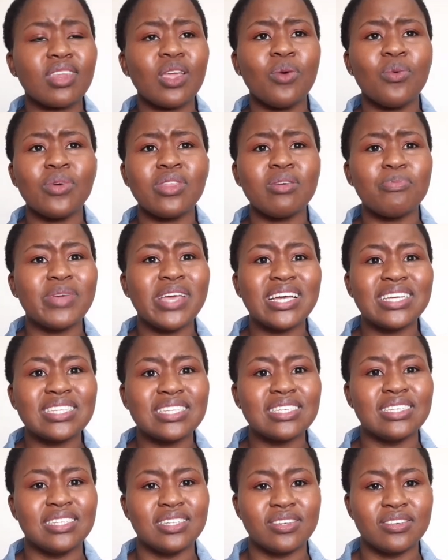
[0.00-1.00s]
with a B S
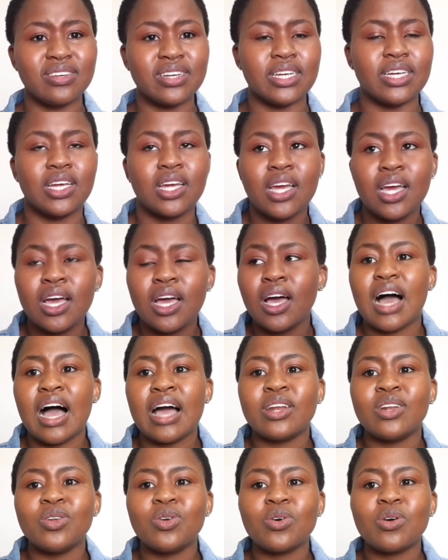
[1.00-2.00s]
c degree.
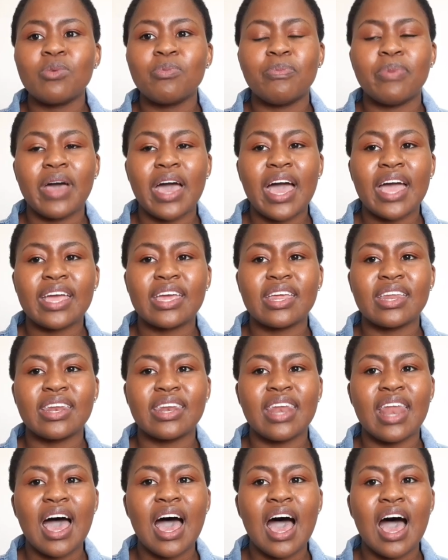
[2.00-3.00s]
I look back
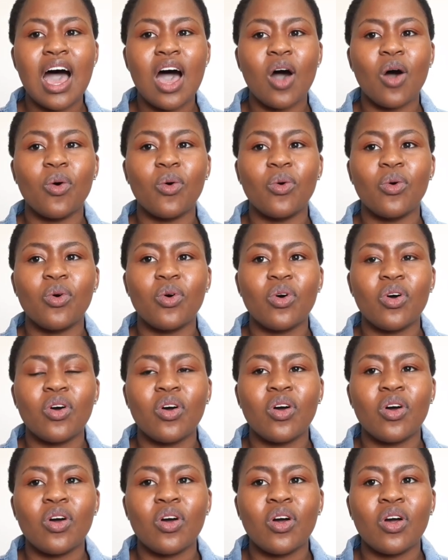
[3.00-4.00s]
now
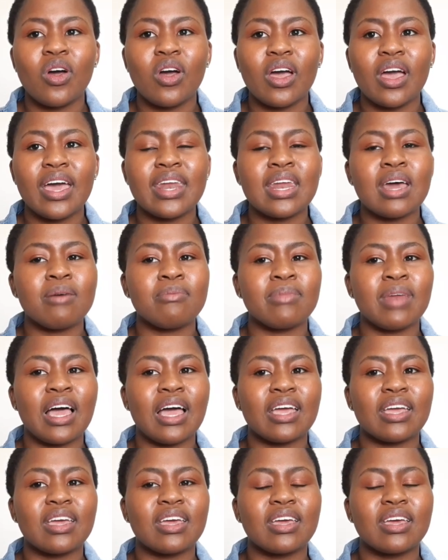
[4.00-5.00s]
and I'm
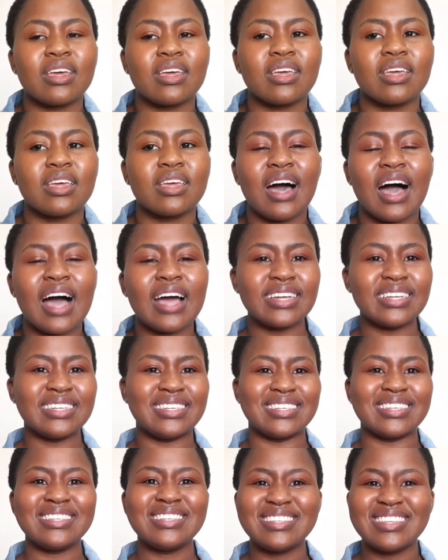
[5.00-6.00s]
like, I
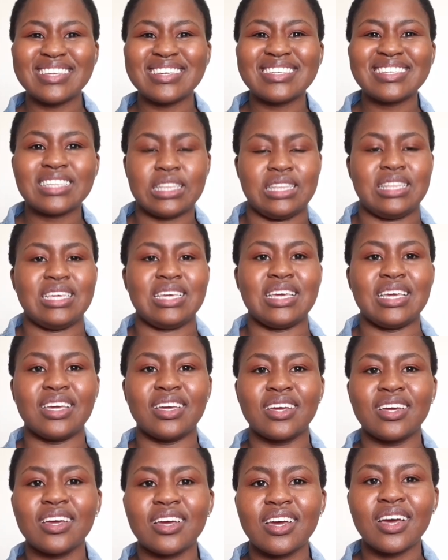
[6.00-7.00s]
did this
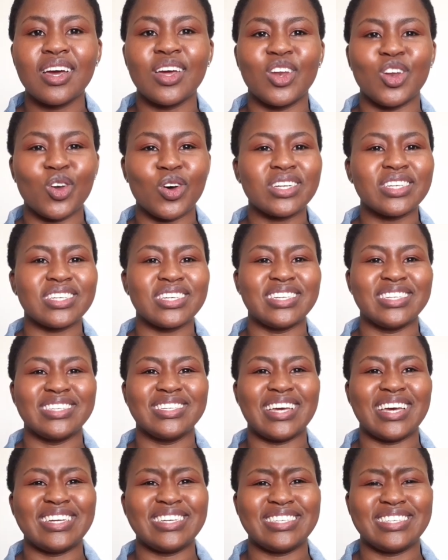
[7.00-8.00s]
thing not
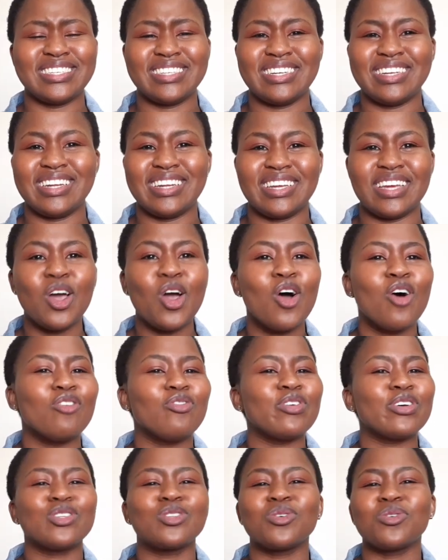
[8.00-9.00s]
intentionally.
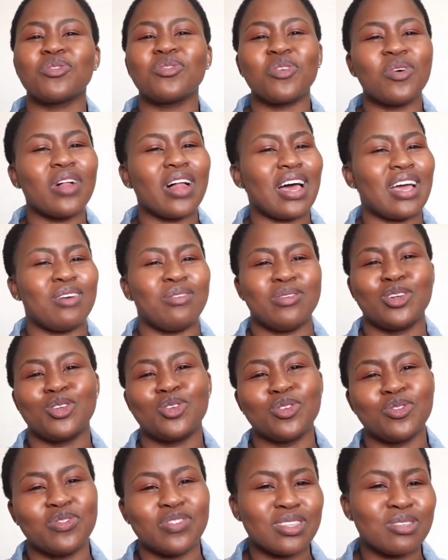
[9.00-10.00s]
First of all, I went
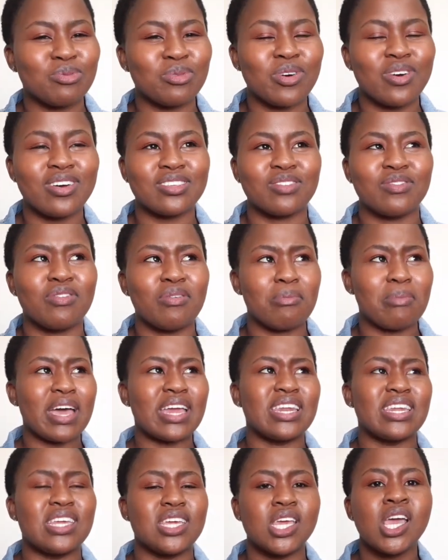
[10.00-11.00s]
to Wits because of the
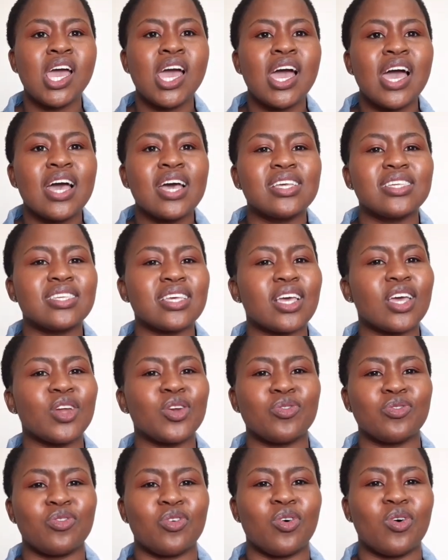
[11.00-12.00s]
money. Second
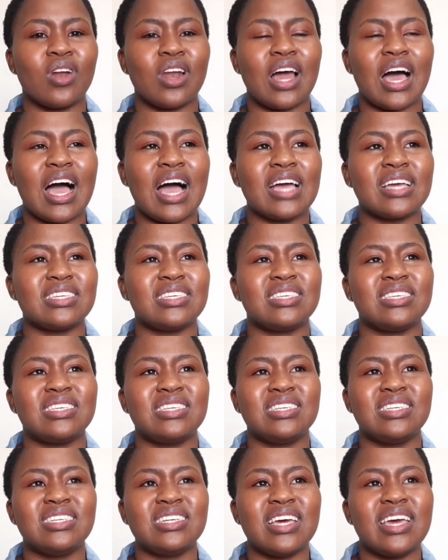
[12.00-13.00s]
of all, I
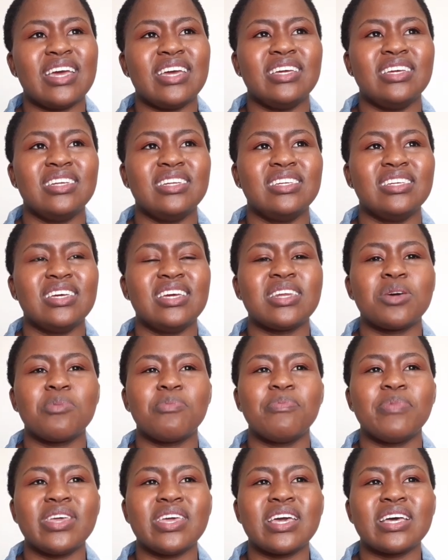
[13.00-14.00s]
stayed in a
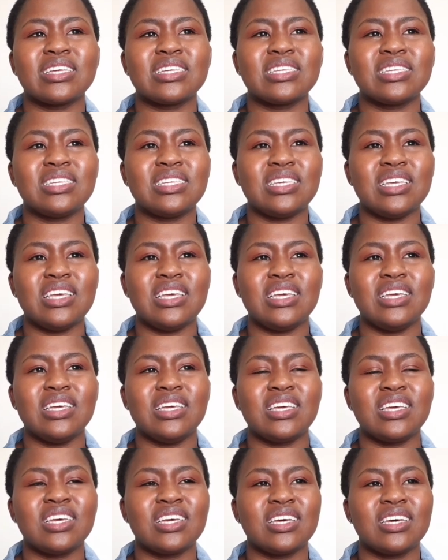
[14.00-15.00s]
B S c